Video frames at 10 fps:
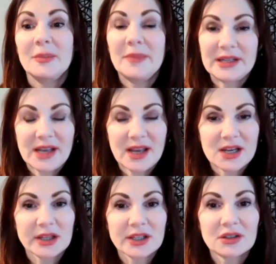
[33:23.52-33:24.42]
may take
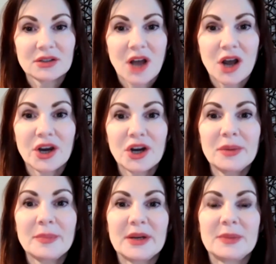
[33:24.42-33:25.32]
a little
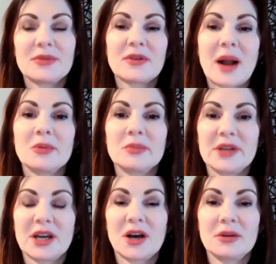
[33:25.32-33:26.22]
longer, but probably
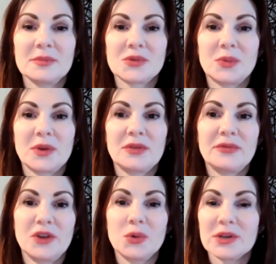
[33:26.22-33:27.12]
comes with
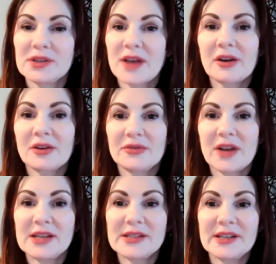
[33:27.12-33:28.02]
fewer
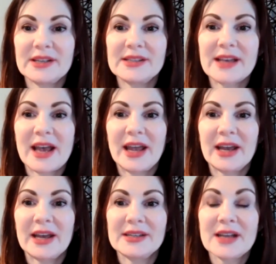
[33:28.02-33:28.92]
sacrifices
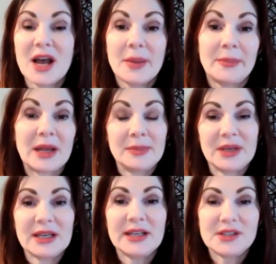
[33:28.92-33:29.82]
and might
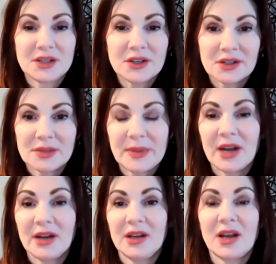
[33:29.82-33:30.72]
be easier
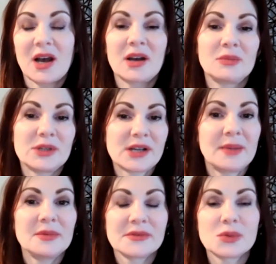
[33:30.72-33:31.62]
depending on what
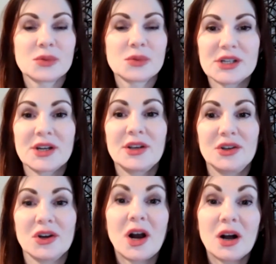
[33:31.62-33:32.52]
type of switch
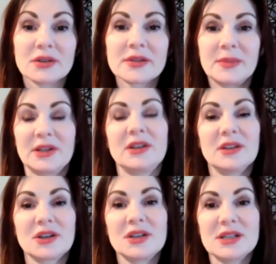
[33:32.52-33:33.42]
you're ultimately
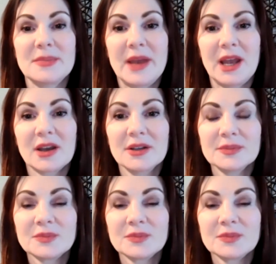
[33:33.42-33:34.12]
looking to make.